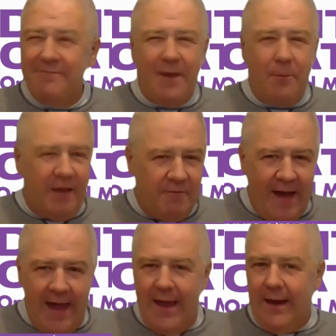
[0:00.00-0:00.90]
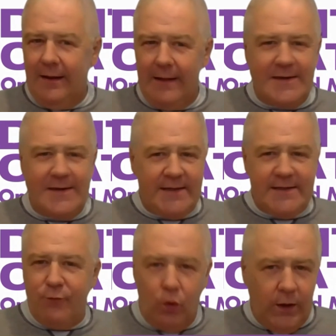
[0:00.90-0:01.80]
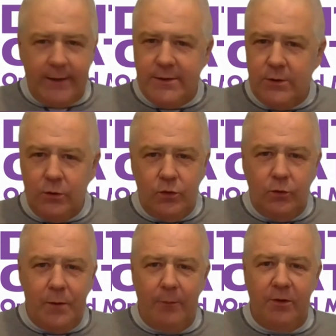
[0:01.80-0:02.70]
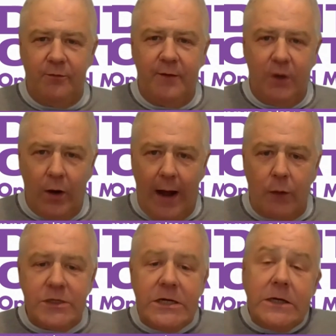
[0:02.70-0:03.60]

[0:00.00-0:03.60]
something vague and that takes several clicks to be able to figure it out.